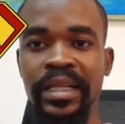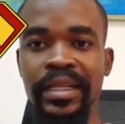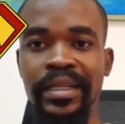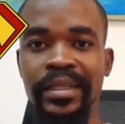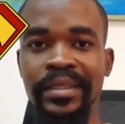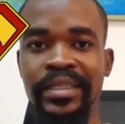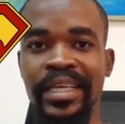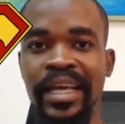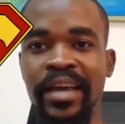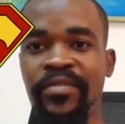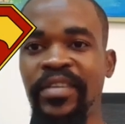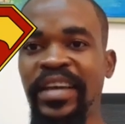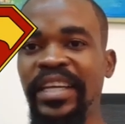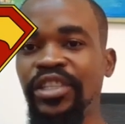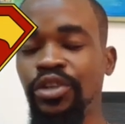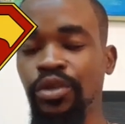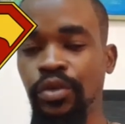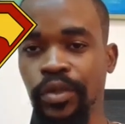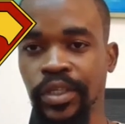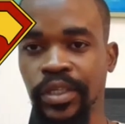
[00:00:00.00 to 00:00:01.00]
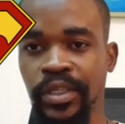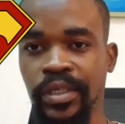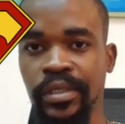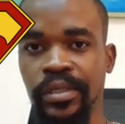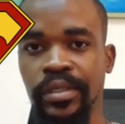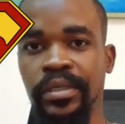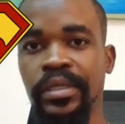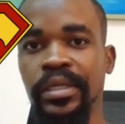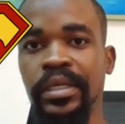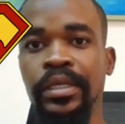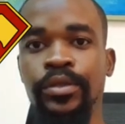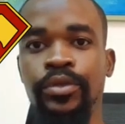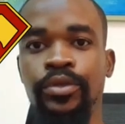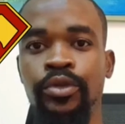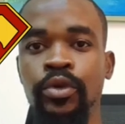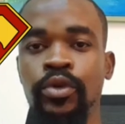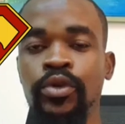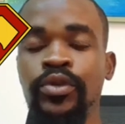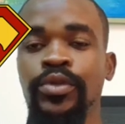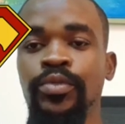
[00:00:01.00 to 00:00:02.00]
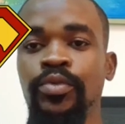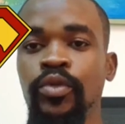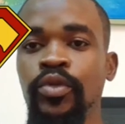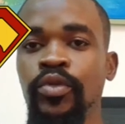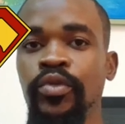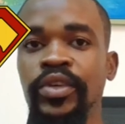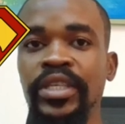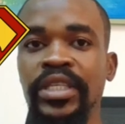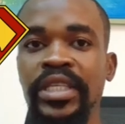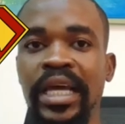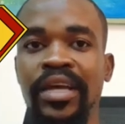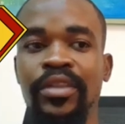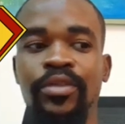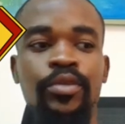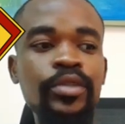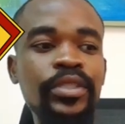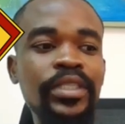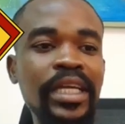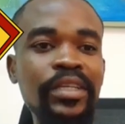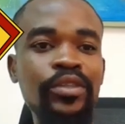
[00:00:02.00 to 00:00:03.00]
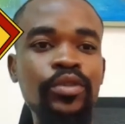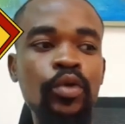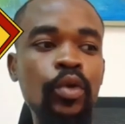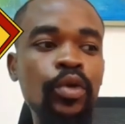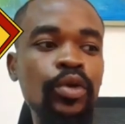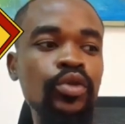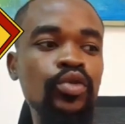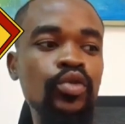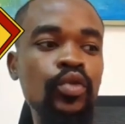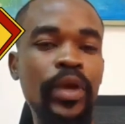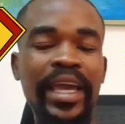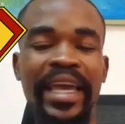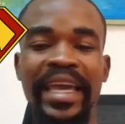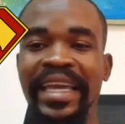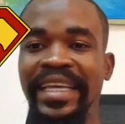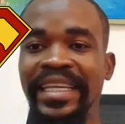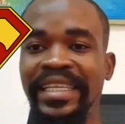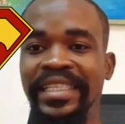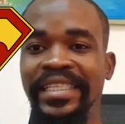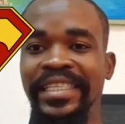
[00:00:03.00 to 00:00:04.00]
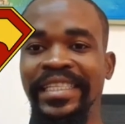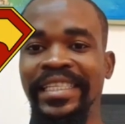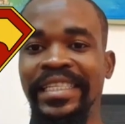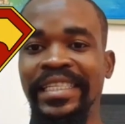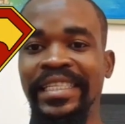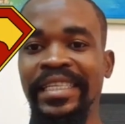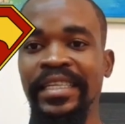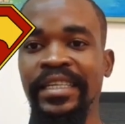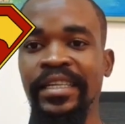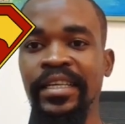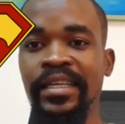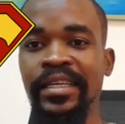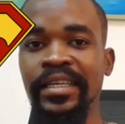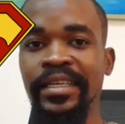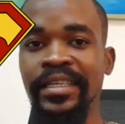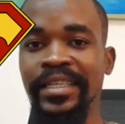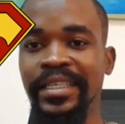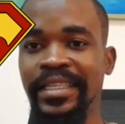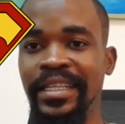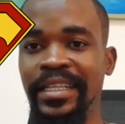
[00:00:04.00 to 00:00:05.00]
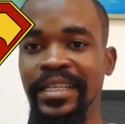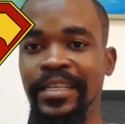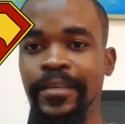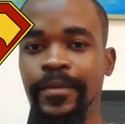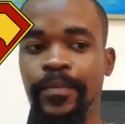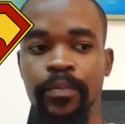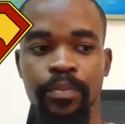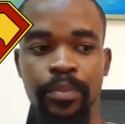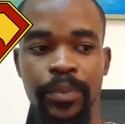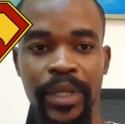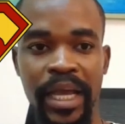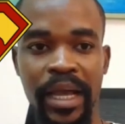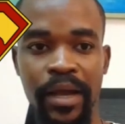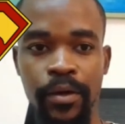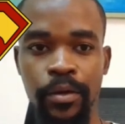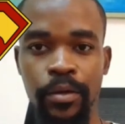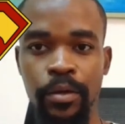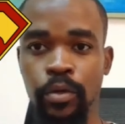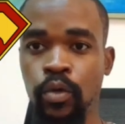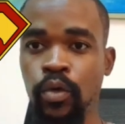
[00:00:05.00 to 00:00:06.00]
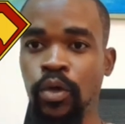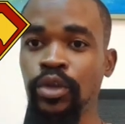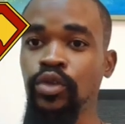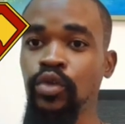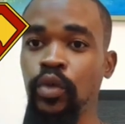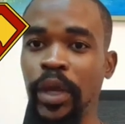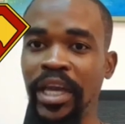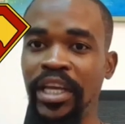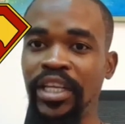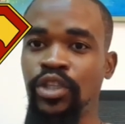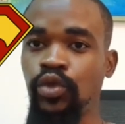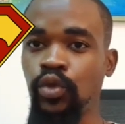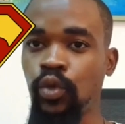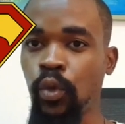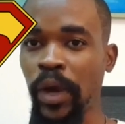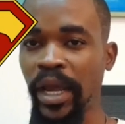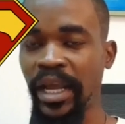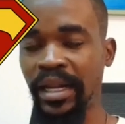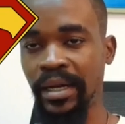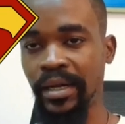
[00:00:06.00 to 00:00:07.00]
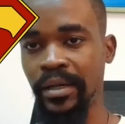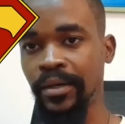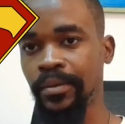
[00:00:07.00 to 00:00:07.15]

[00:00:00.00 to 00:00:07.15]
The Avengers, those movies are not just going to age easily. They are going to age well,